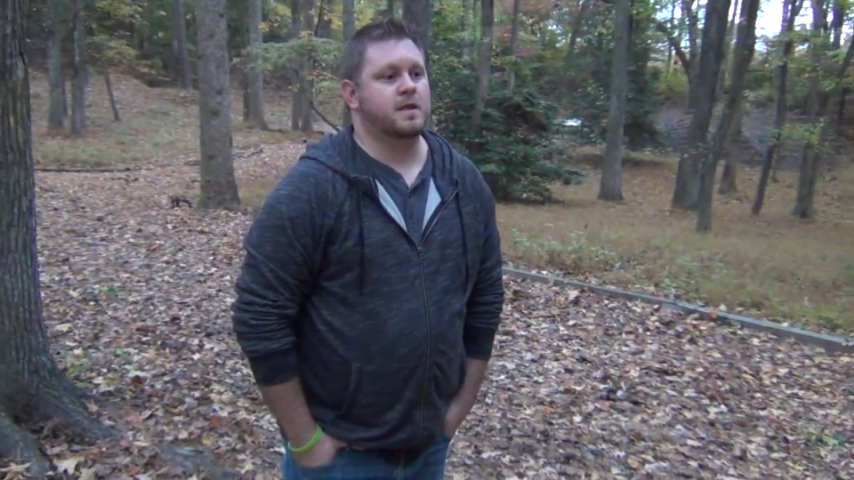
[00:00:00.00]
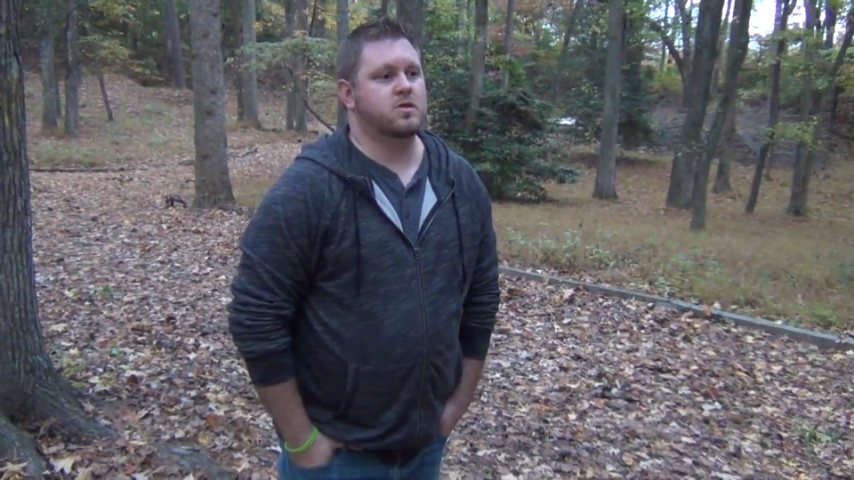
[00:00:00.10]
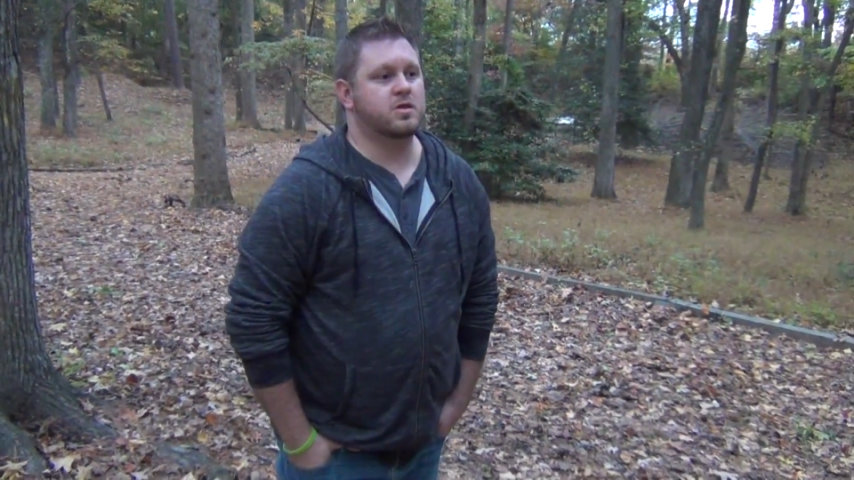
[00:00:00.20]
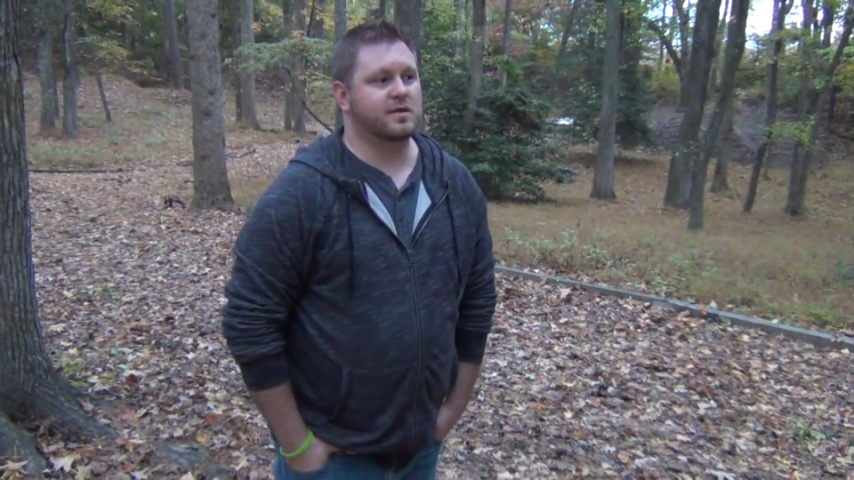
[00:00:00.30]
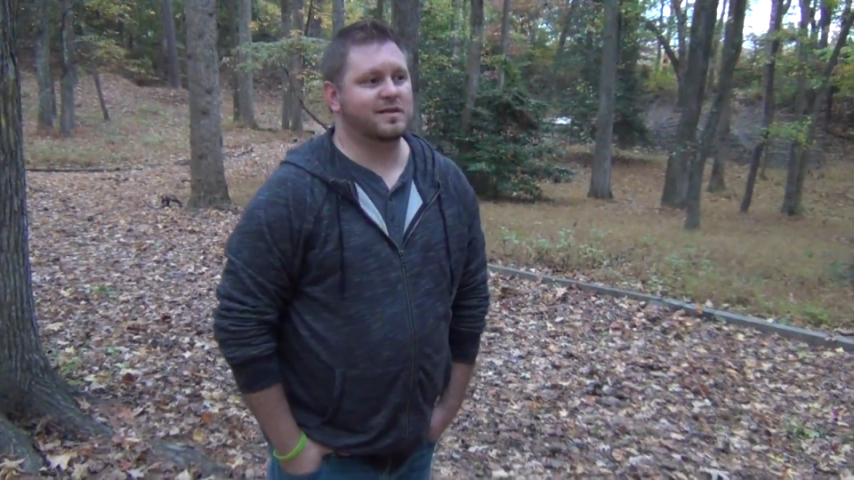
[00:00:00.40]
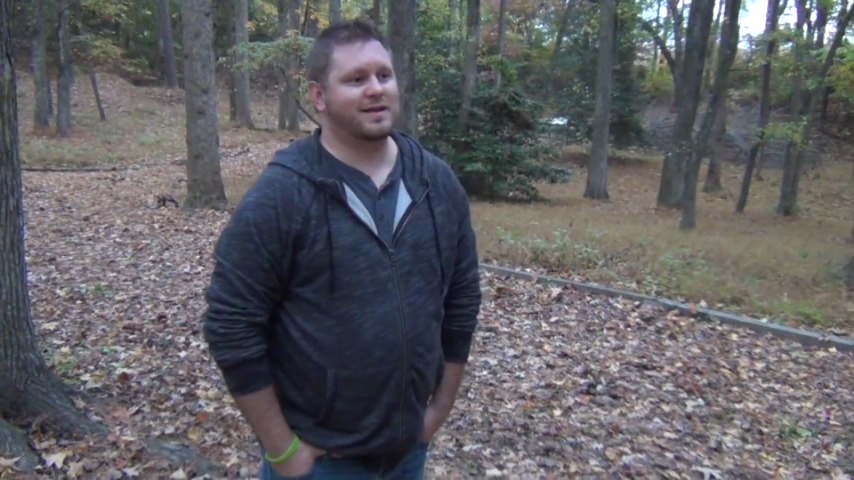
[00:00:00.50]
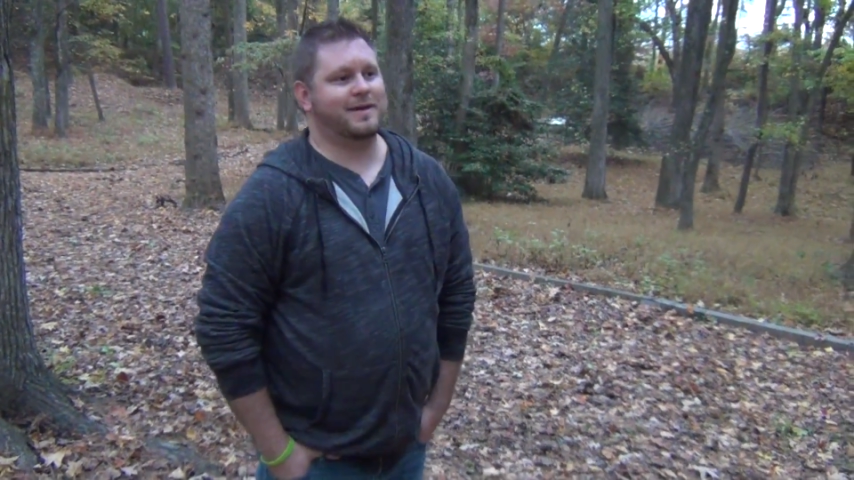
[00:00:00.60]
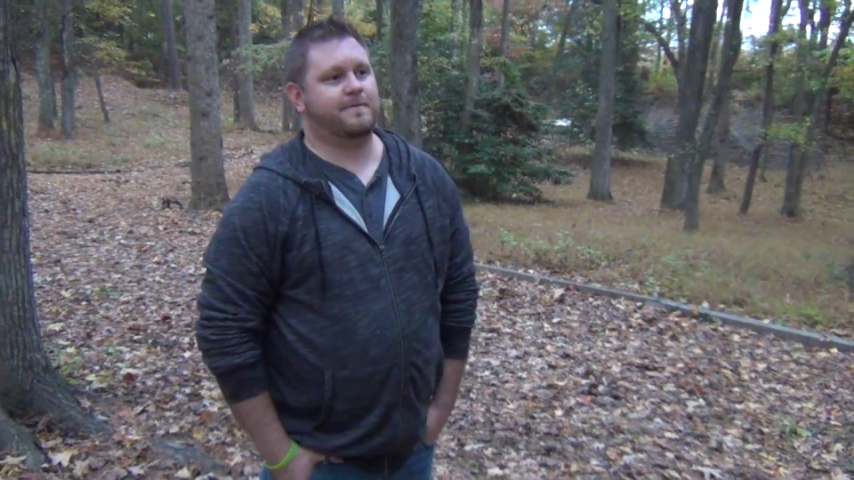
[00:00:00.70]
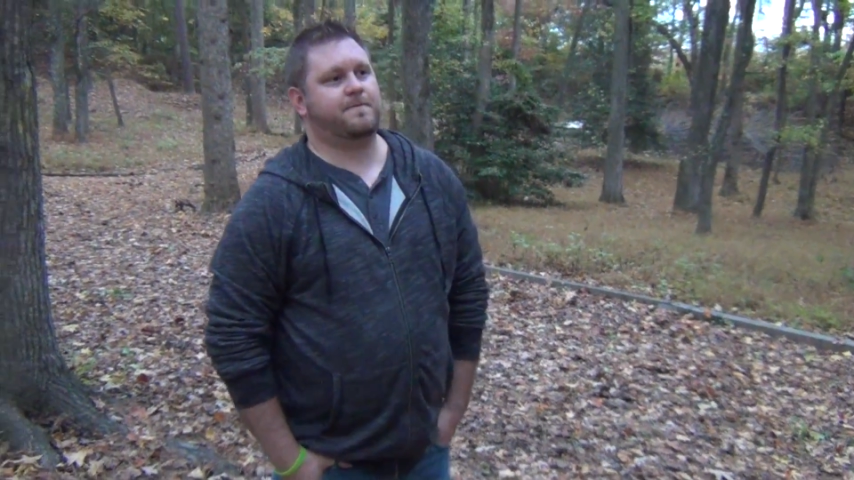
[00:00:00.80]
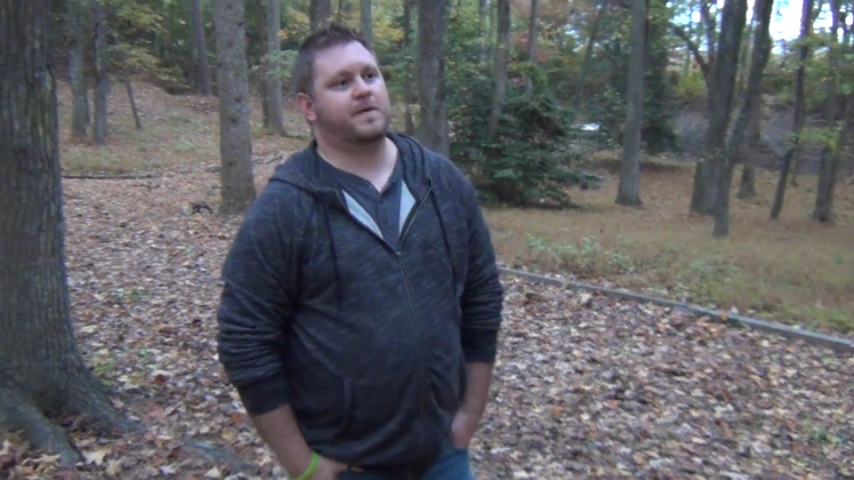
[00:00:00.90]
just
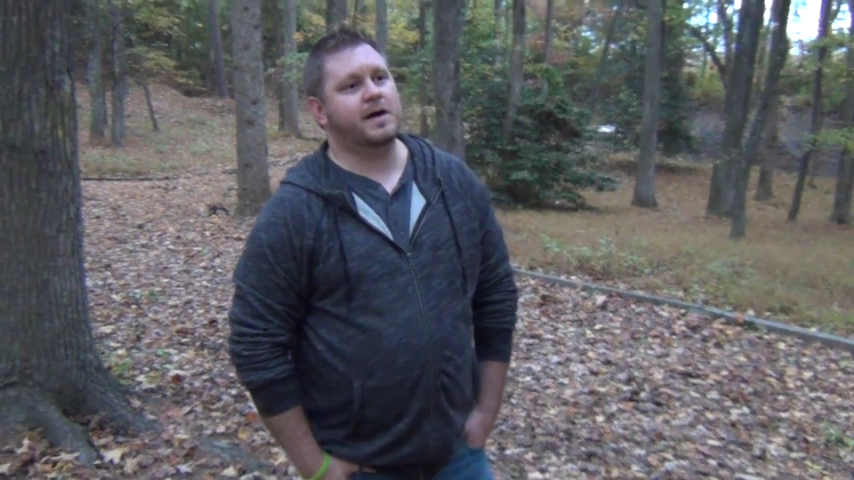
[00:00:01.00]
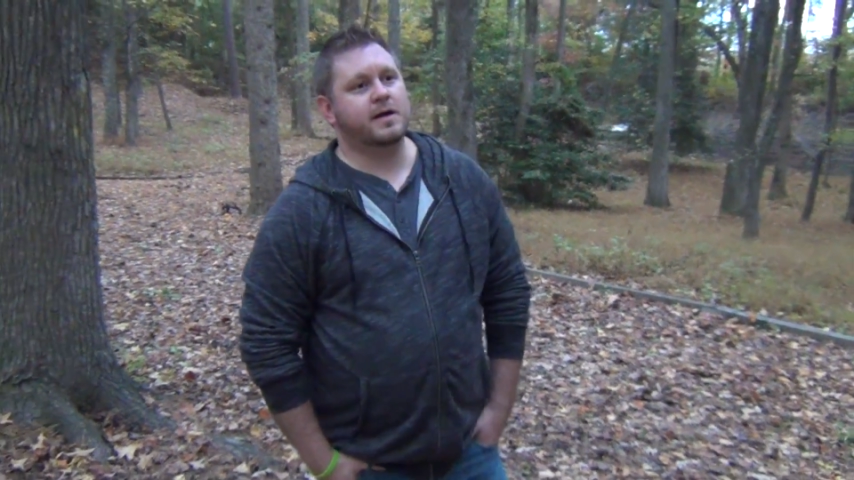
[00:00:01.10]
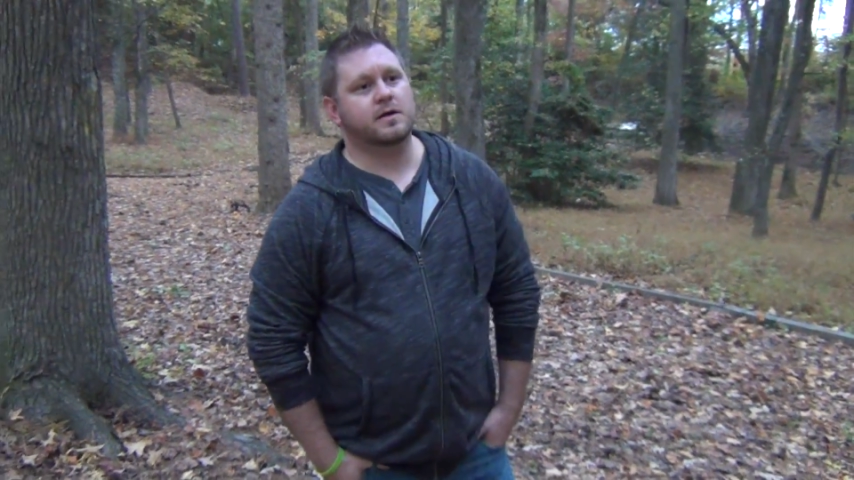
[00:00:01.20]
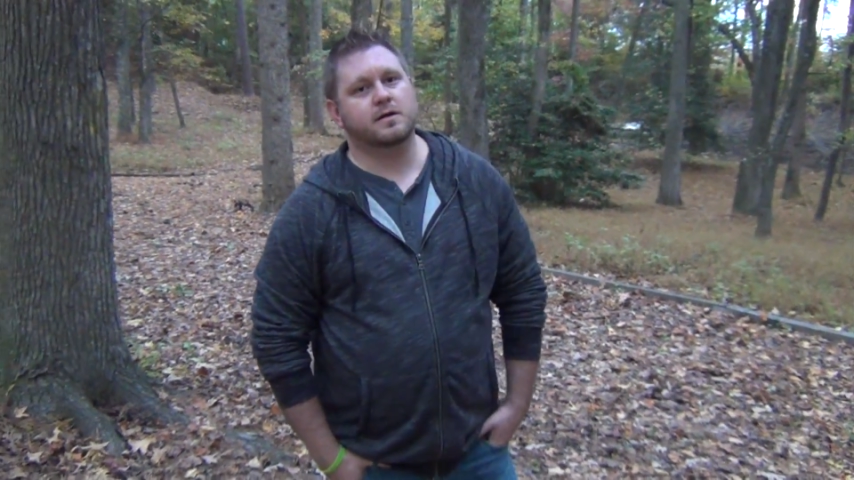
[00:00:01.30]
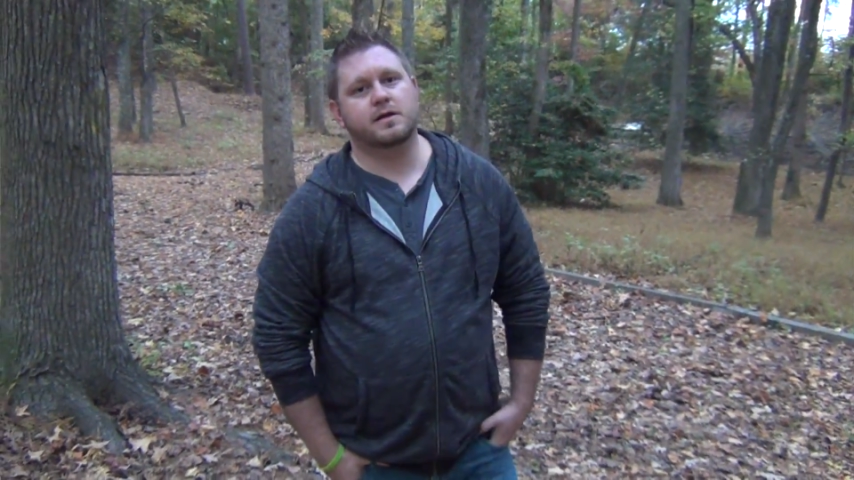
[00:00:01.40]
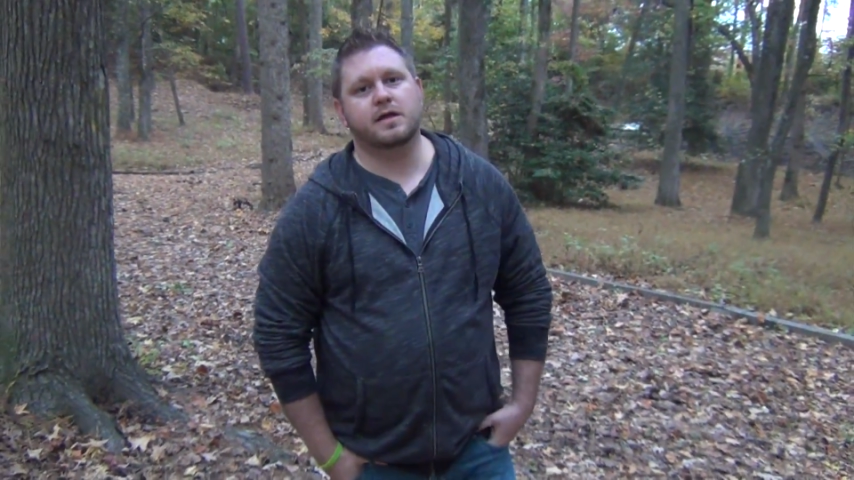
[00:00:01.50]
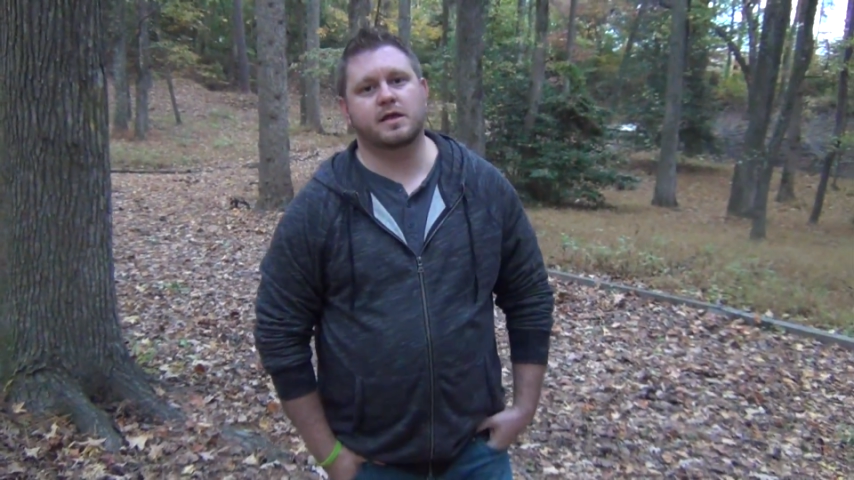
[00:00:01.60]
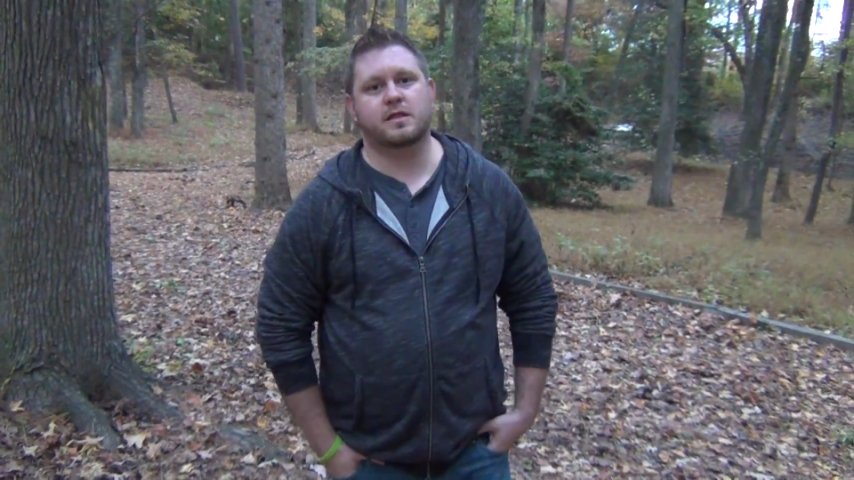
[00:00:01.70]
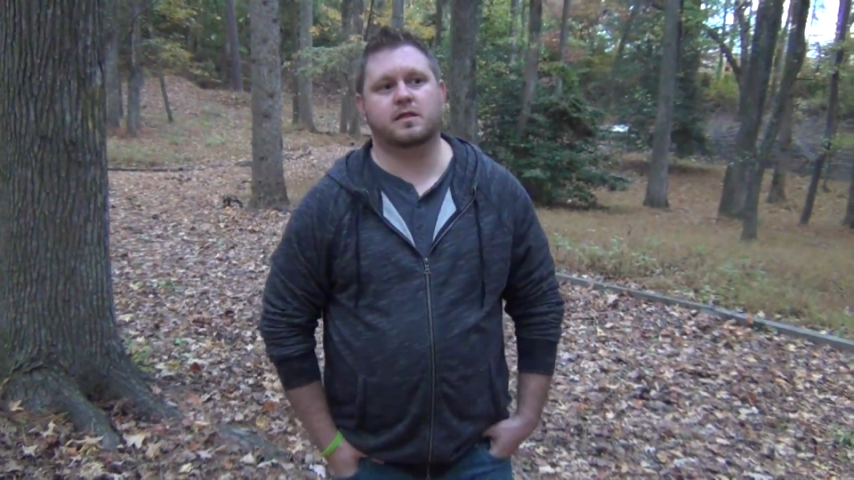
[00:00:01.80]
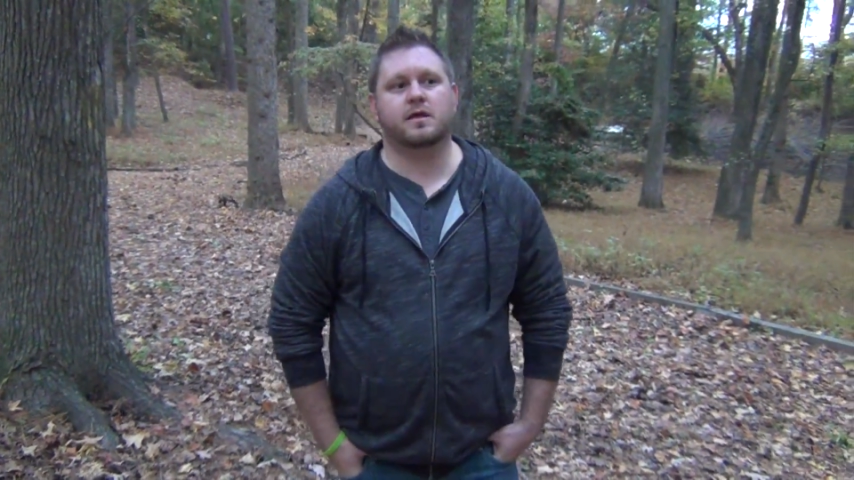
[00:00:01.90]
like fire
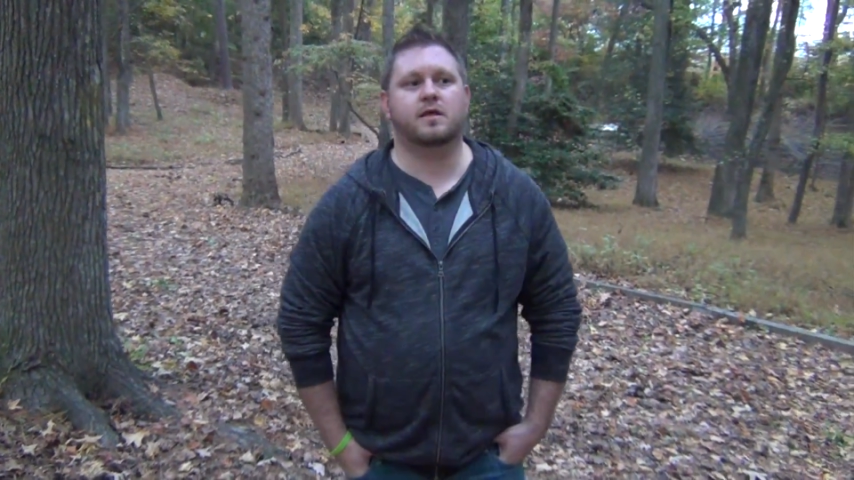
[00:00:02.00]
in